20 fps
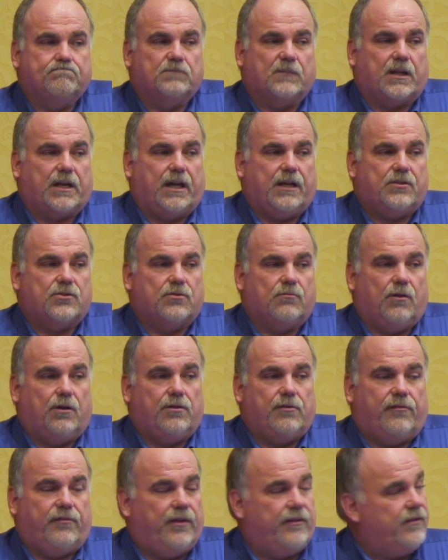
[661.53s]
Okay, so
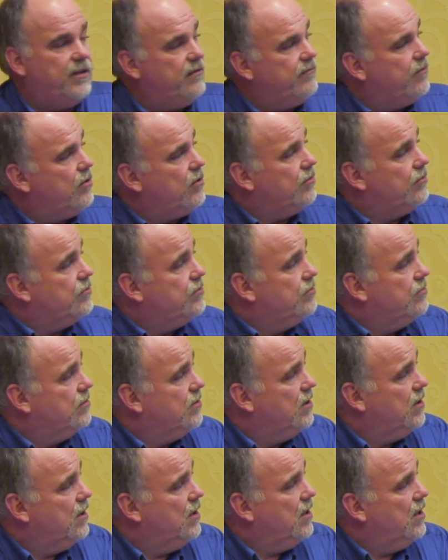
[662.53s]
under 50 volts,
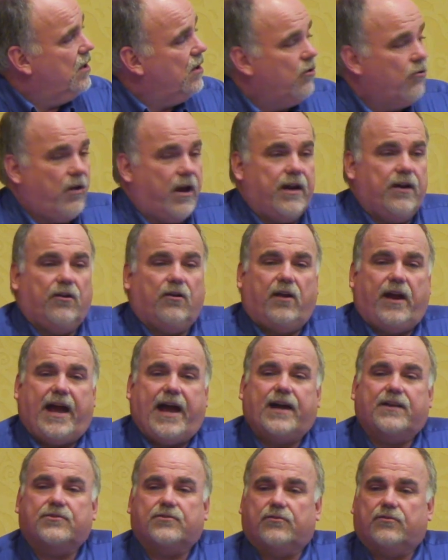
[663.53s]
greater
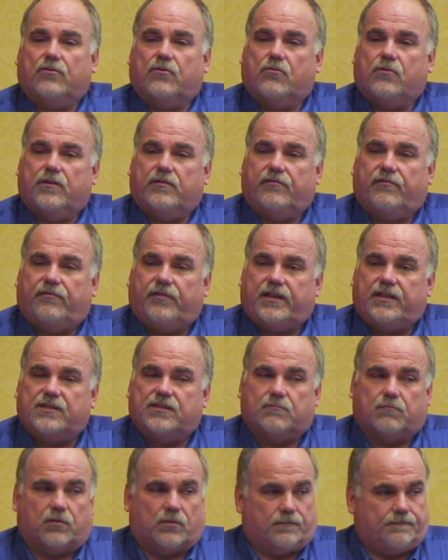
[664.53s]
hazard or
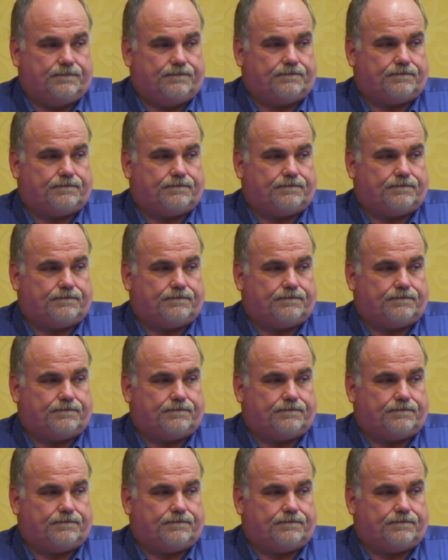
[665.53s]
infeasible.